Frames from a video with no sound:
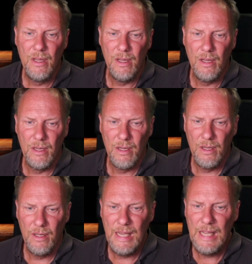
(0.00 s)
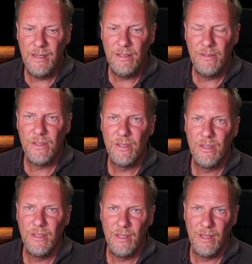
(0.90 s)
in it,
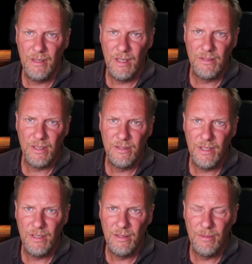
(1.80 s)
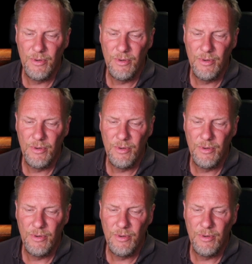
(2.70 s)
as I said in the